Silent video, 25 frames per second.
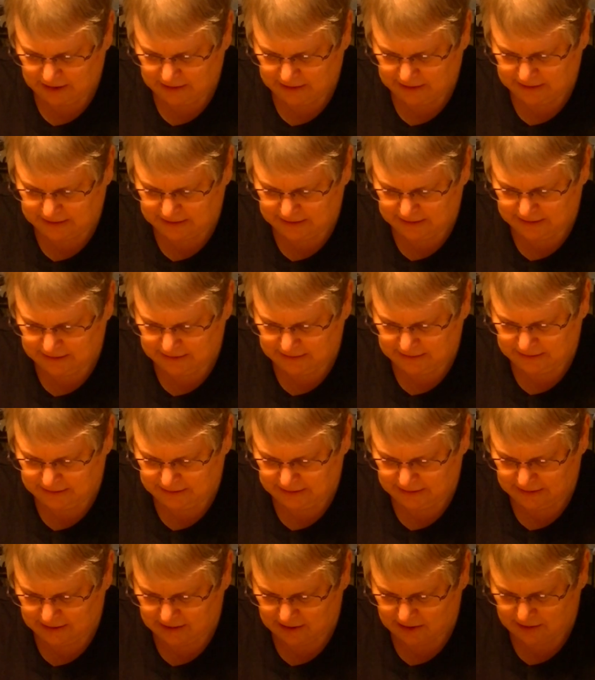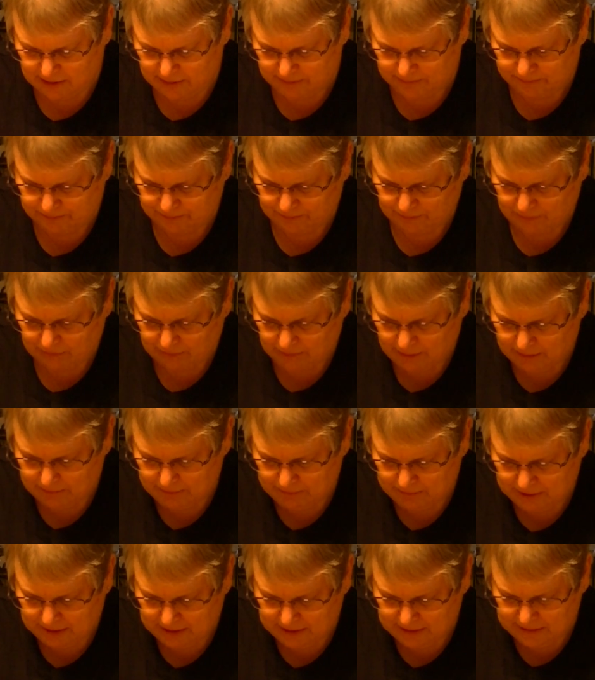Getting the
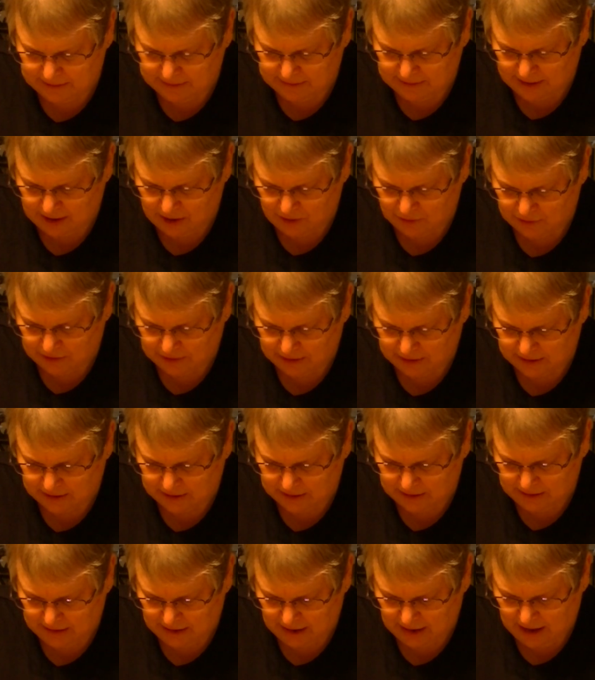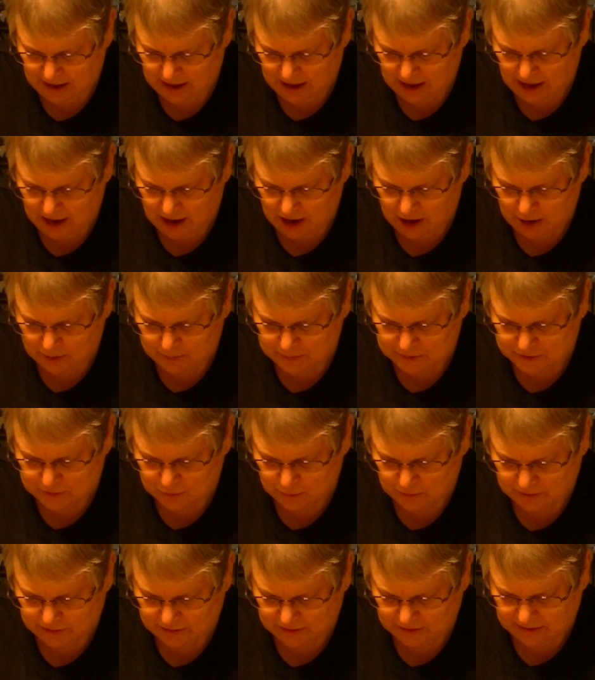pen down in helps
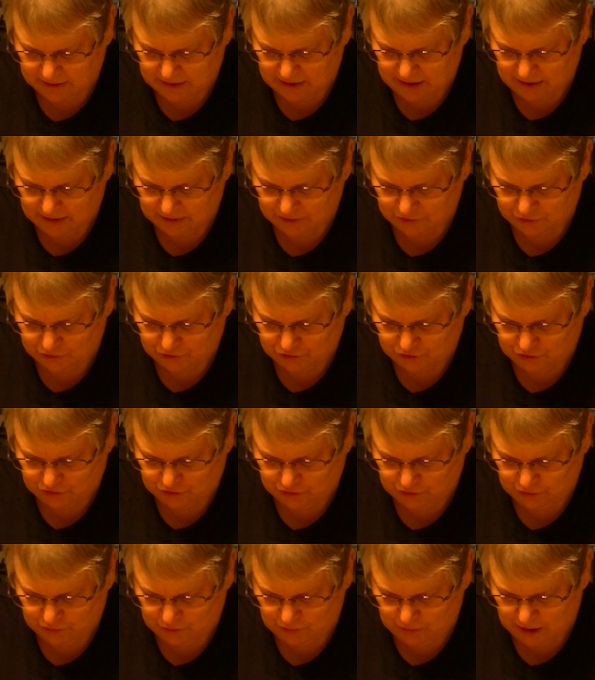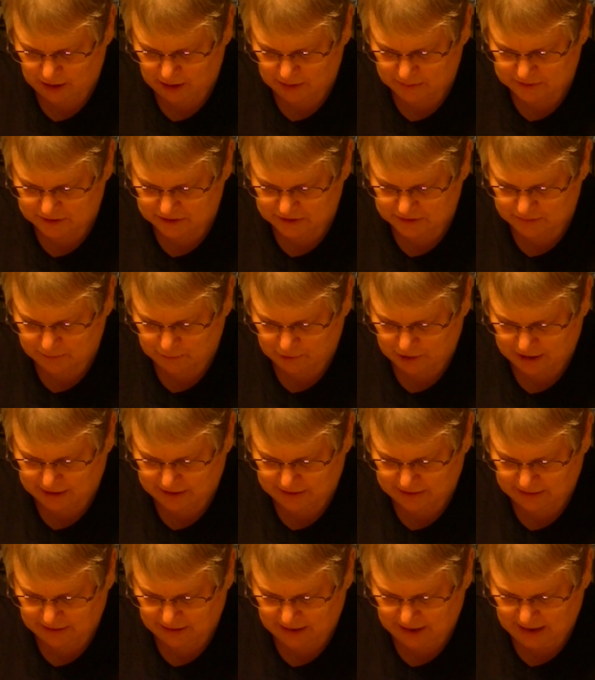with the color too, helps spread
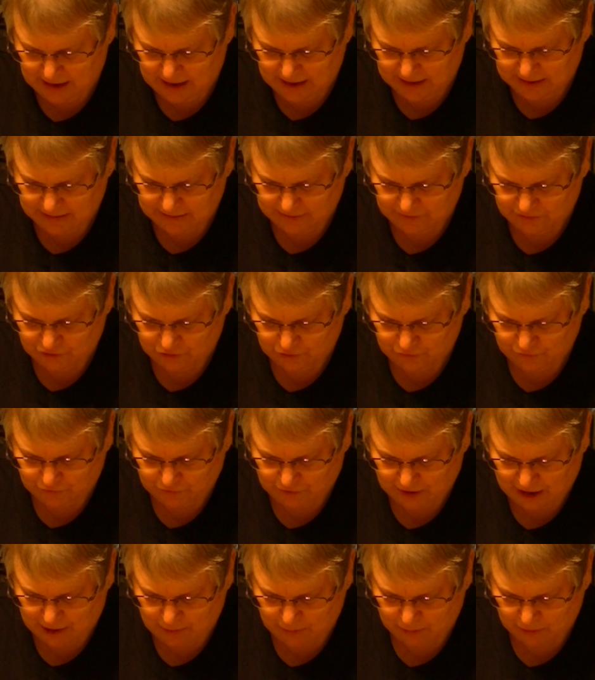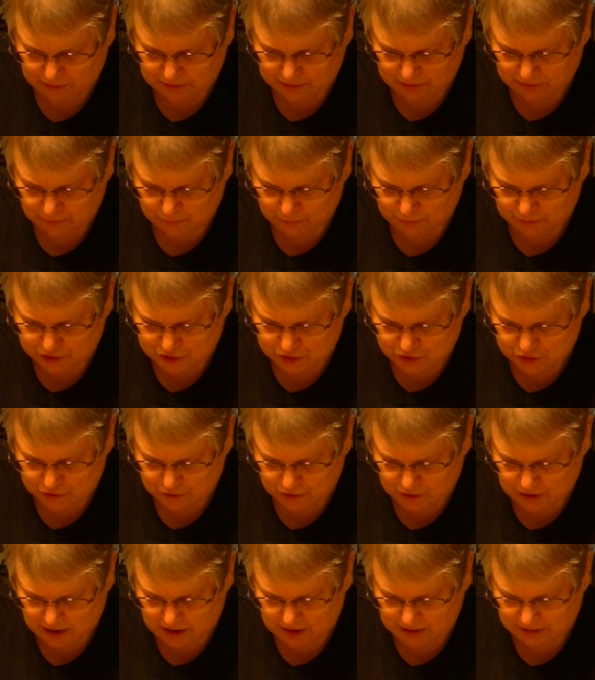it, gives your flower a little richer
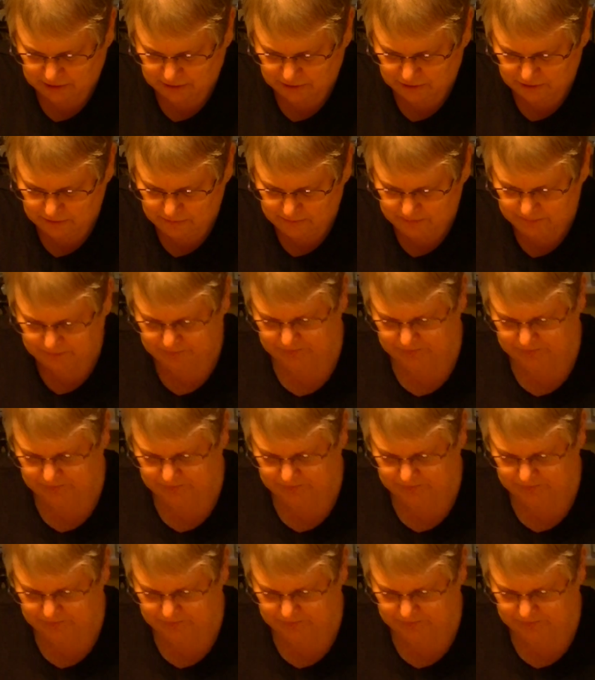color.